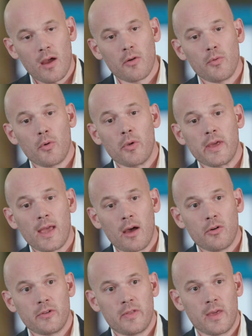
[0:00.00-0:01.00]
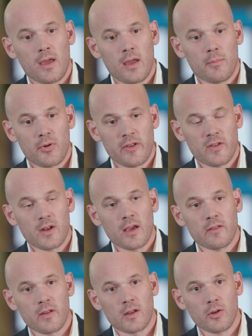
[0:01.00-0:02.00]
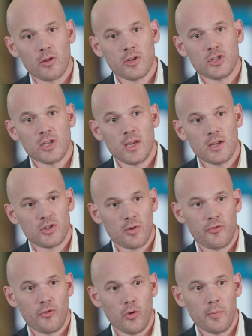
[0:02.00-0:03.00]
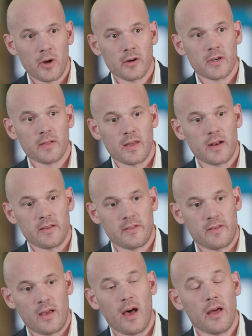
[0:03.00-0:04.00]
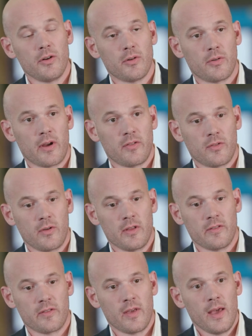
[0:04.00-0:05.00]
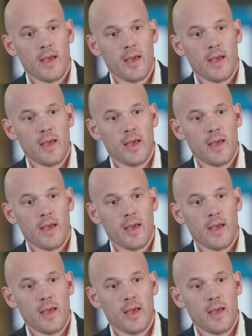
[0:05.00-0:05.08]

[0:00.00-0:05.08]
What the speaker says: are rolling out the PreciTaste technology into a full market that is 100 restaurants.